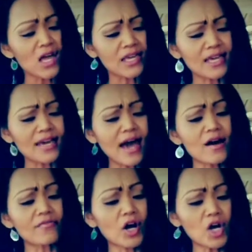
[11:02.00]
Ye
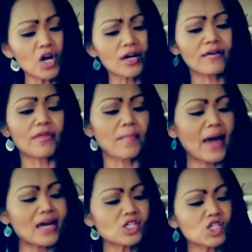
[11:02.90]
have heard of the
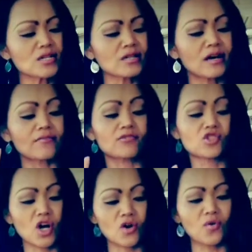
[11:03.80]
patience of
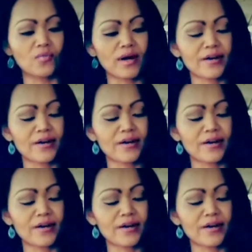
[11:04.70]
Job